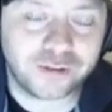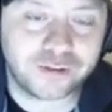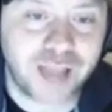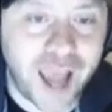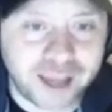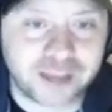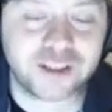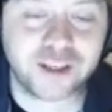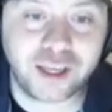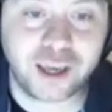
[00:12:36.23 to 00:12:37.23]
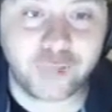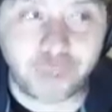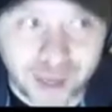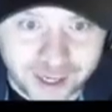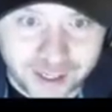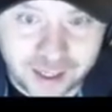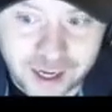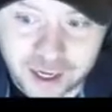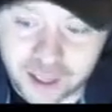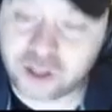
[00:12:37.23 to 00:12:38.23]
Dak is going to get paid,
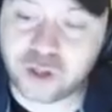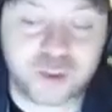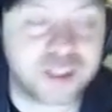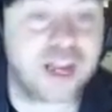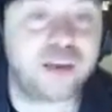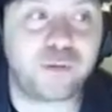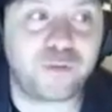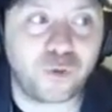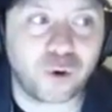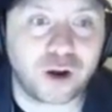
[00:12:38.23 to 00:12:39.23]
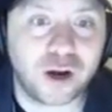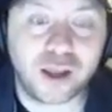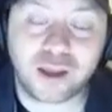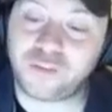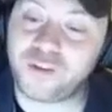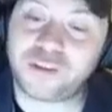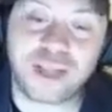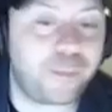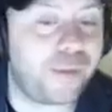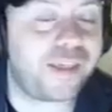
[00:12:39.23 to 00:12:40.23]
and you said it before. If he's
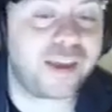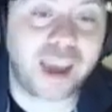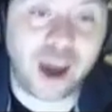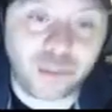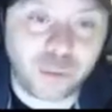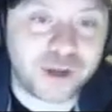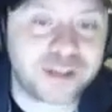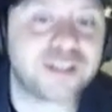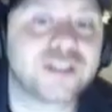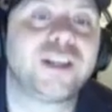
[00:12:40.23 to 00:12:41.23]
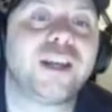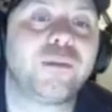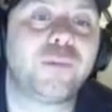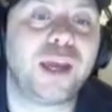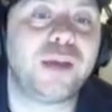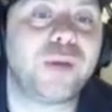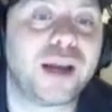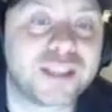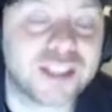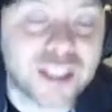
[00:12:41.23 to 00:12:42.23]
not by the Cowboys, he's going to get paid
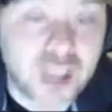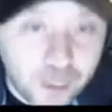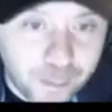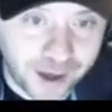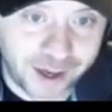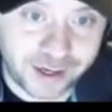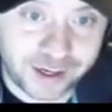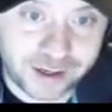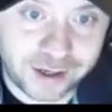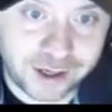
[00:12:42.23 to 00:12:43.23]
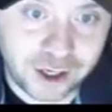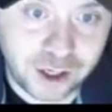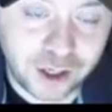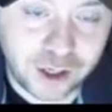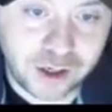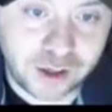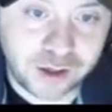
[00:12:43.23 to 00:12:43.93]
by somebody. Sure is.